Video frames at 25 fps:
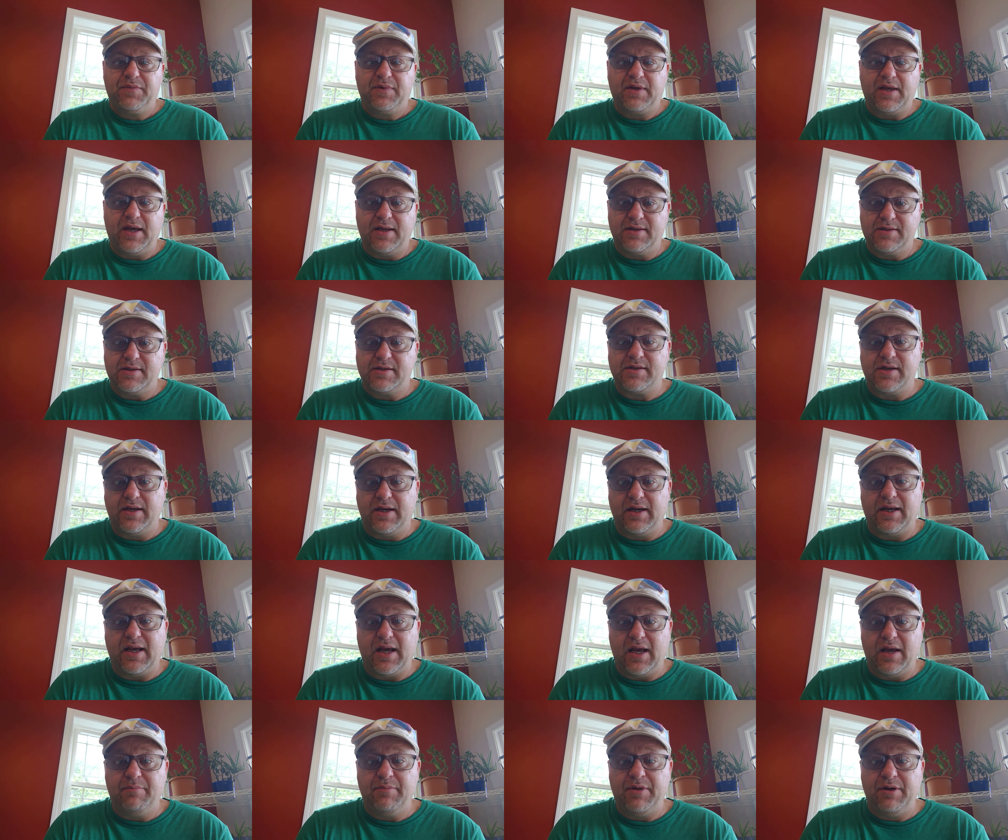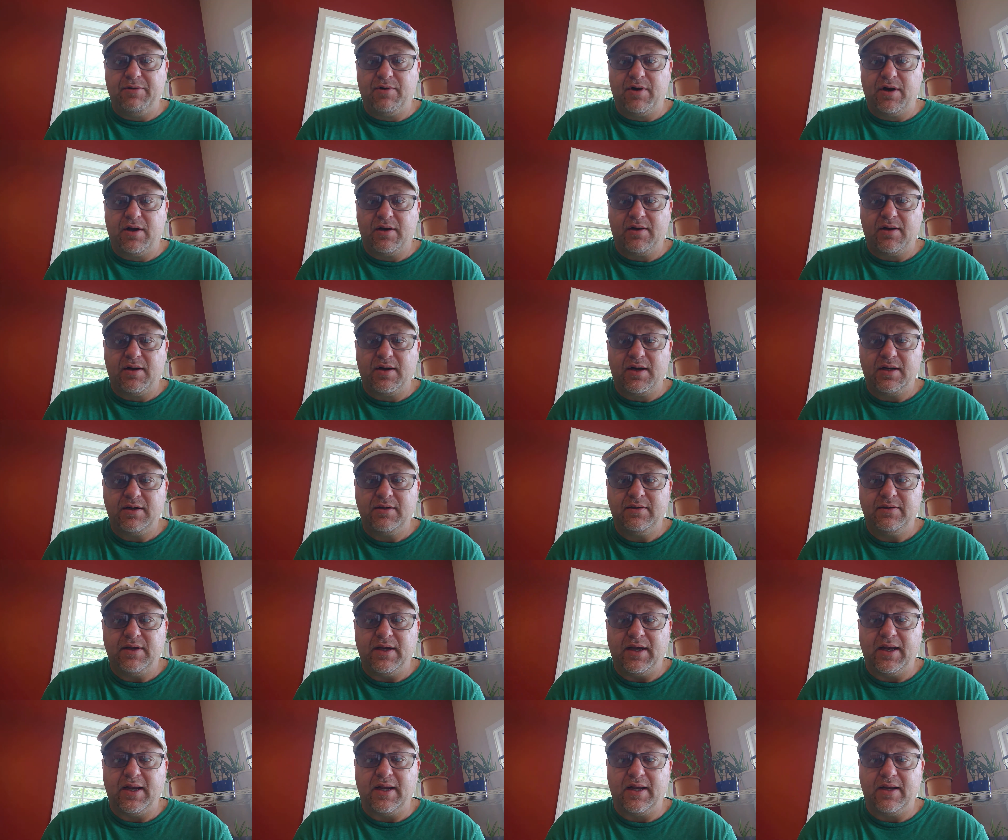Kansas City can be run
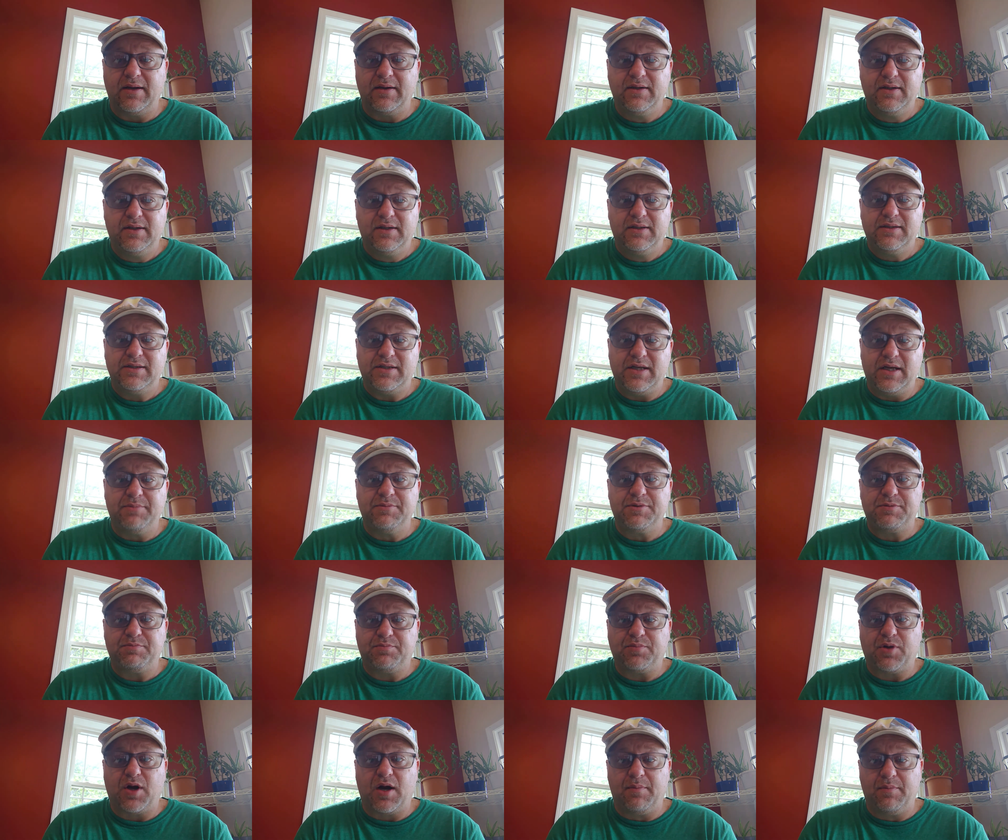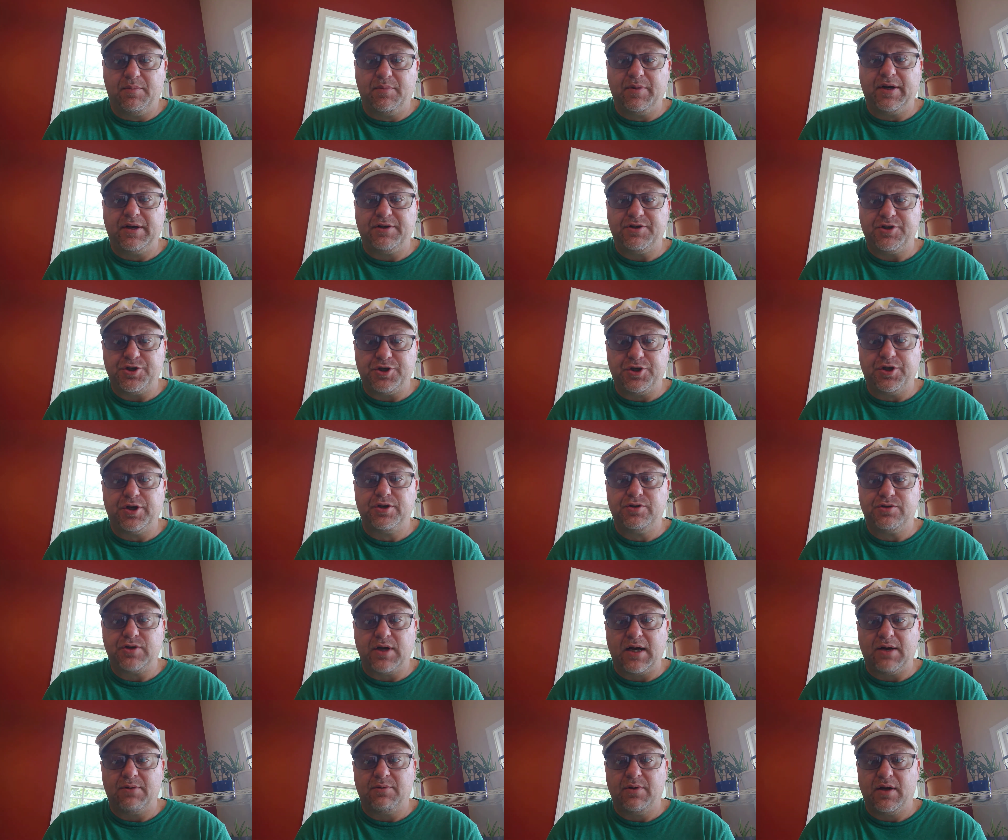on, and teams probably should
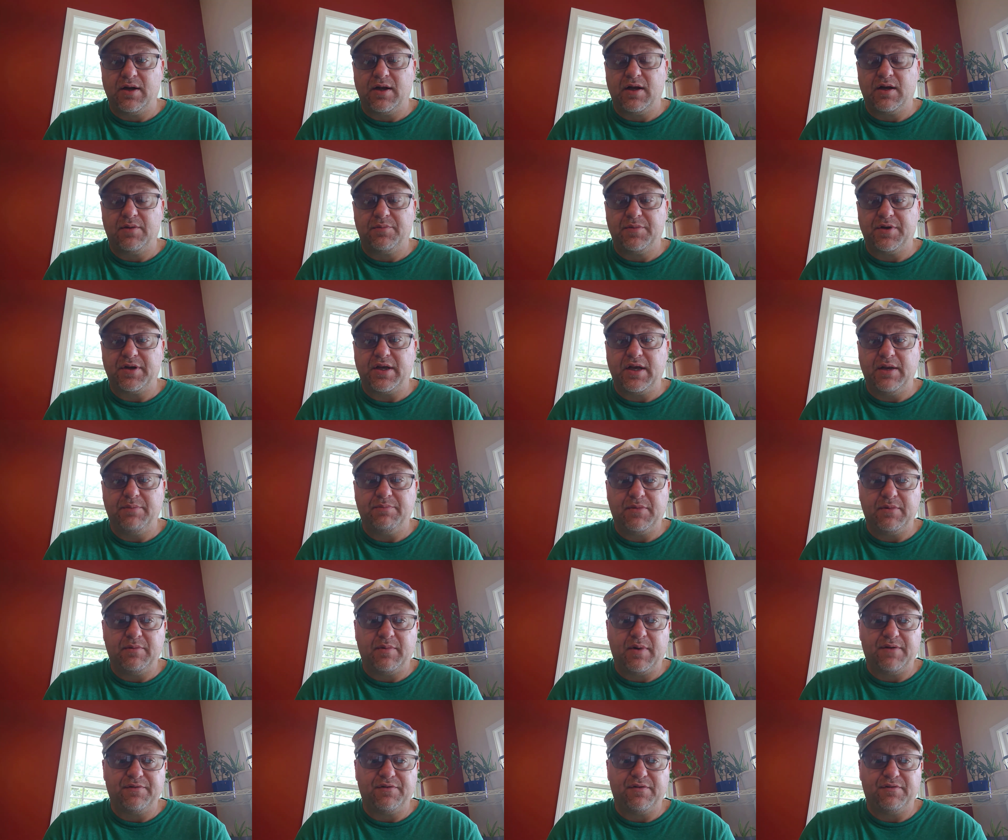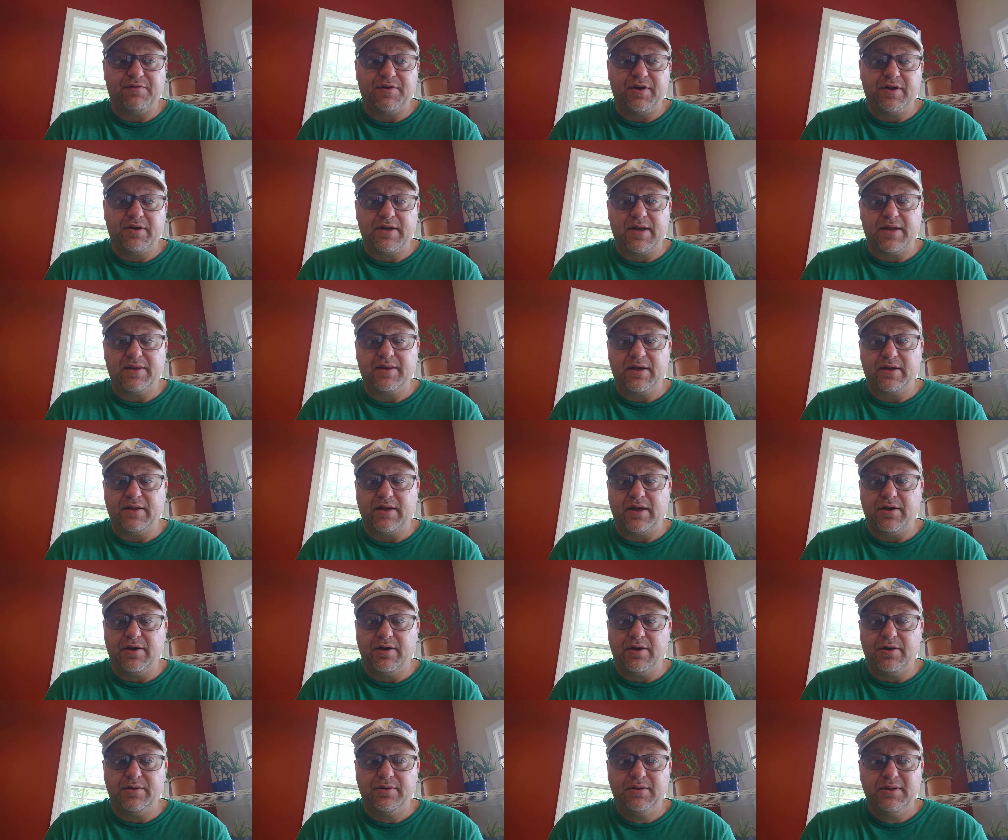try to run on them to keep them off the field, and I think they
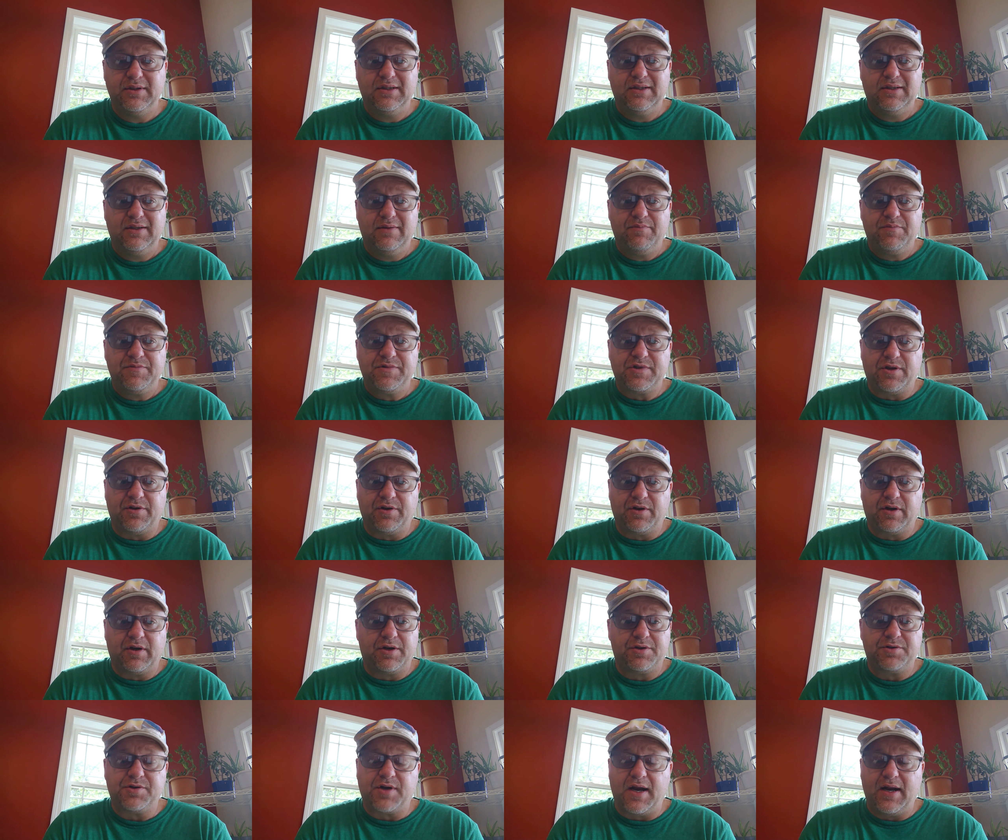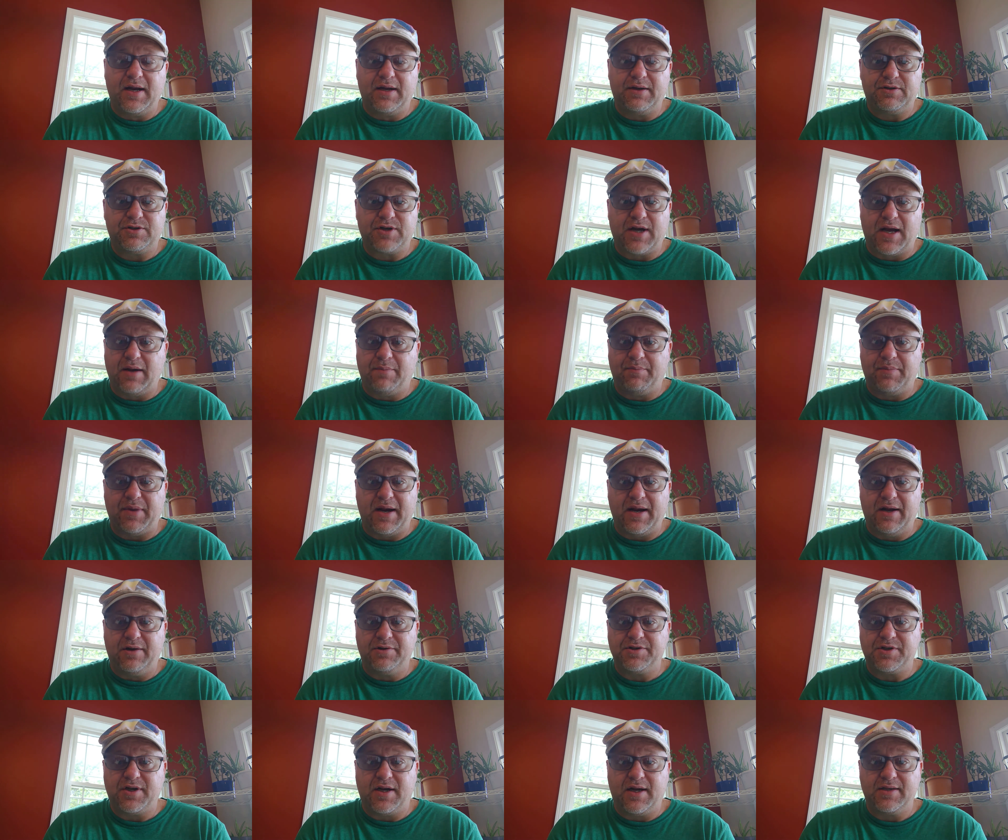do. So they're going to try to
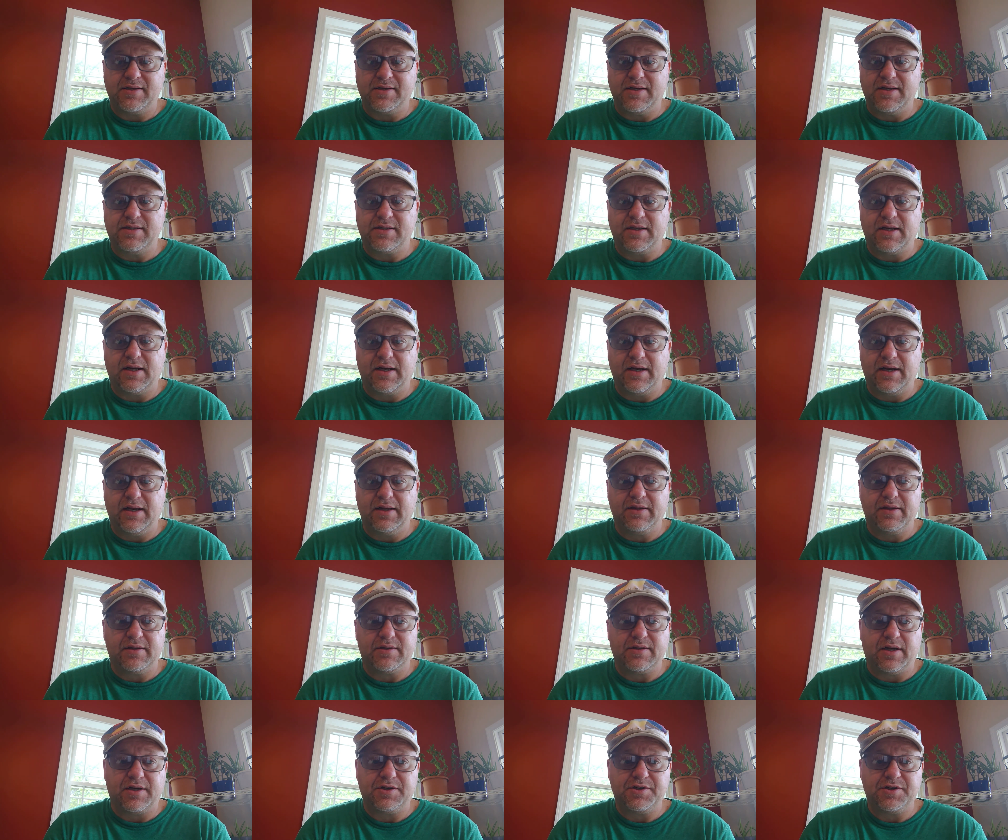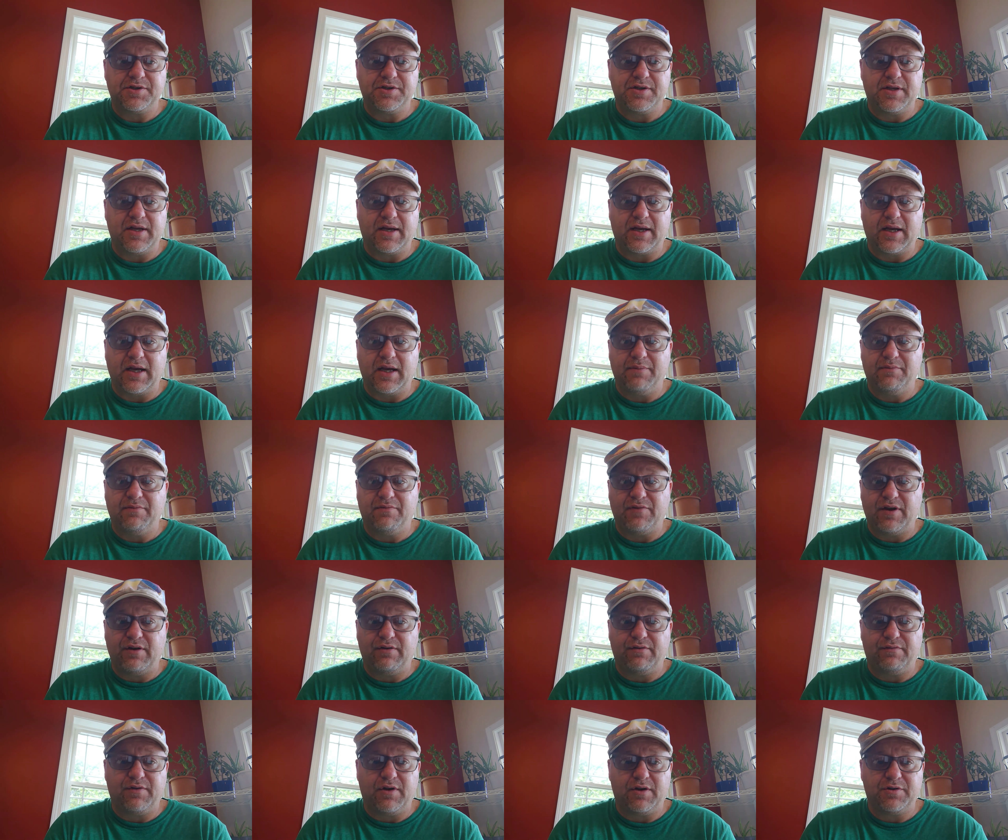pound Johnson. He's going to get the touches in that game if they
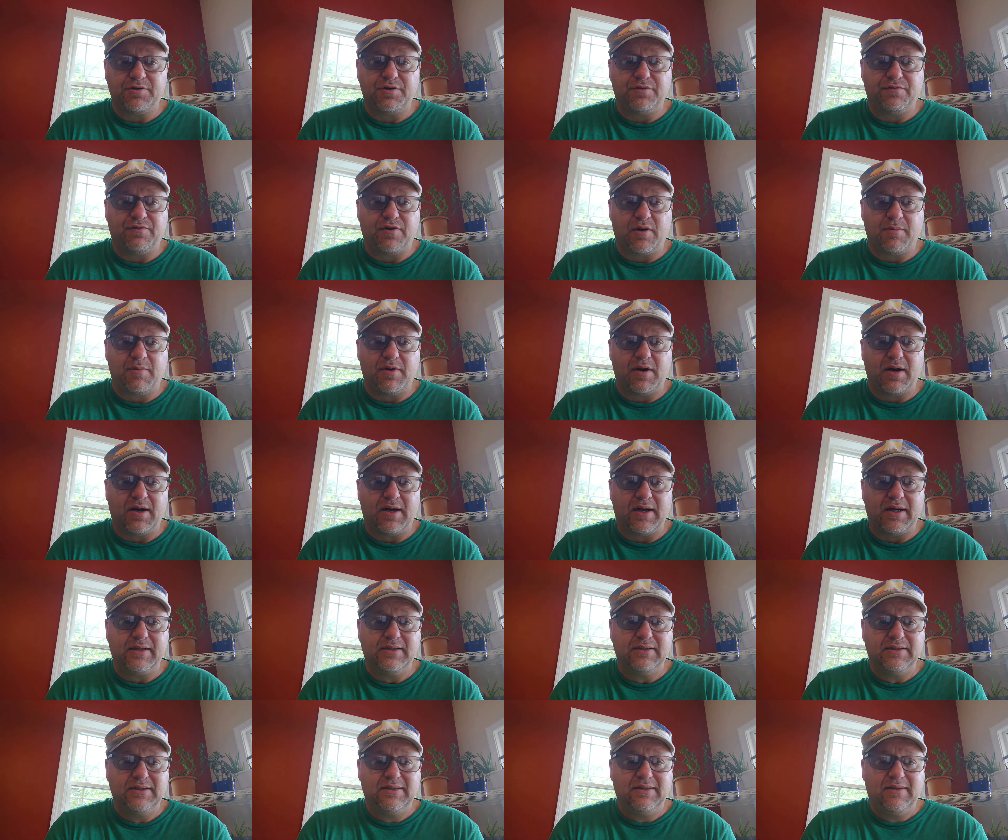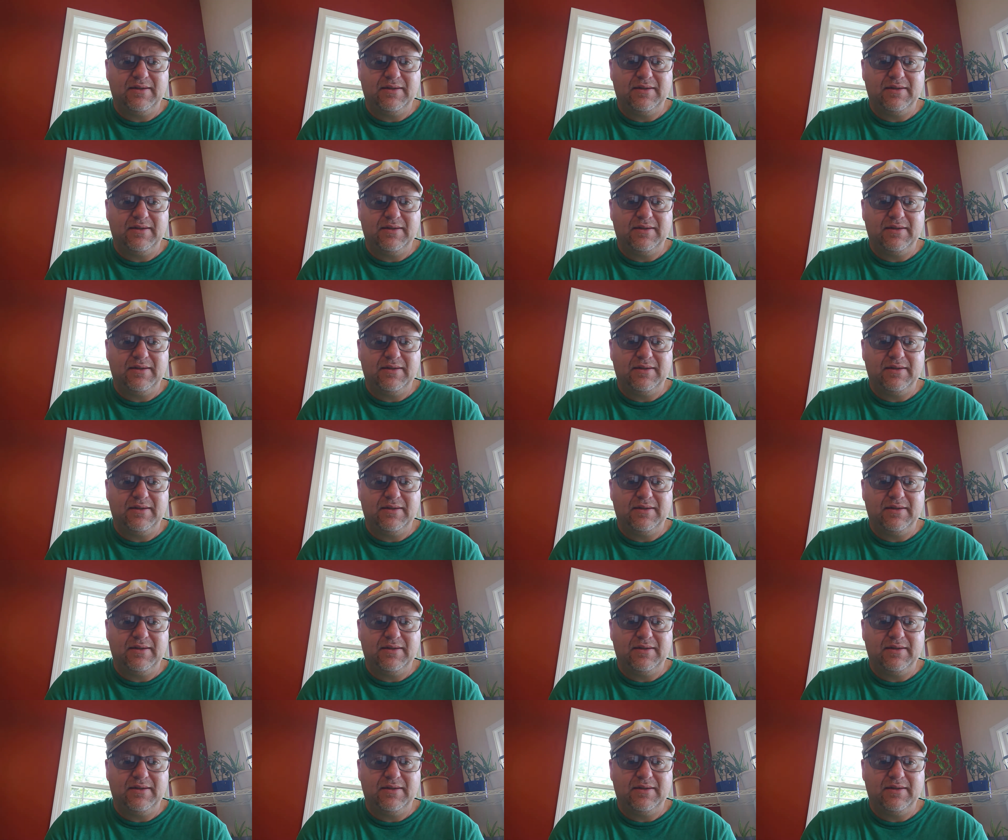don't fall too far behind.